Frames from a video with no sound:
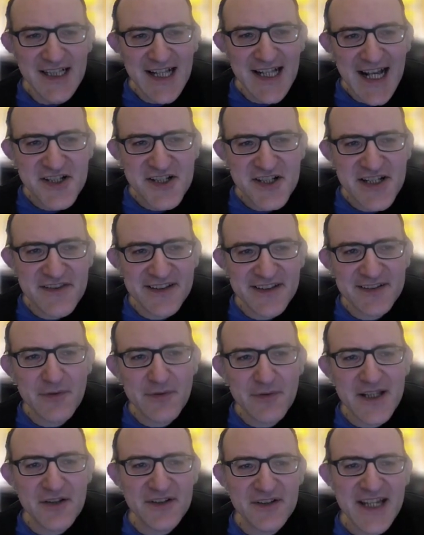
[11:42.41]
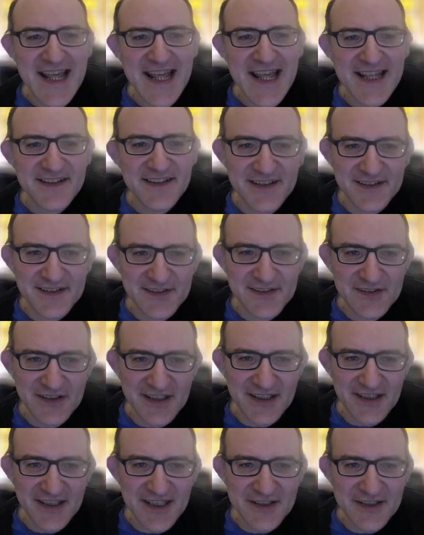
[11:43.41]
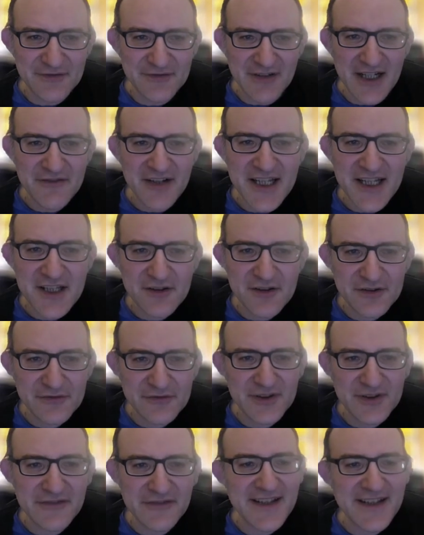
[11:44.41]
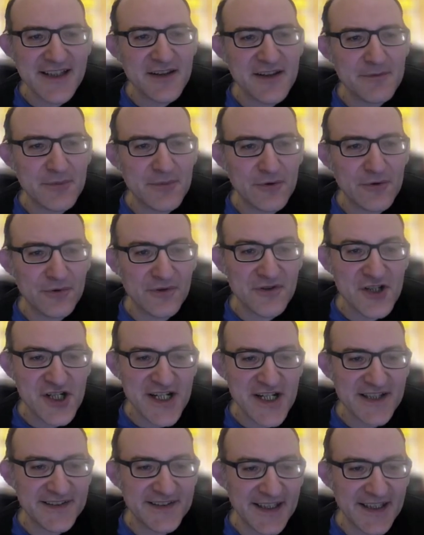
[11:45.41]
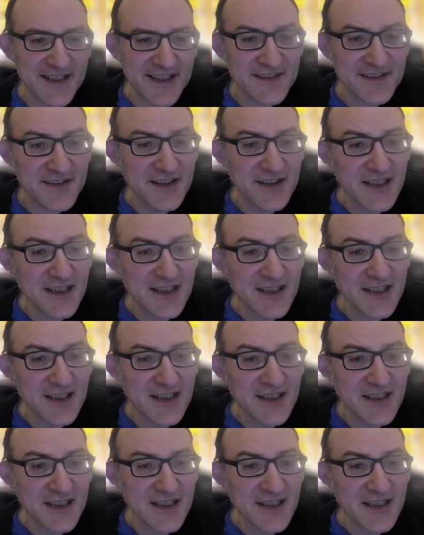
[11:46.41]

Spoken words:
Actually, this queen on e8 is very, very useful, defending the pawn on g6.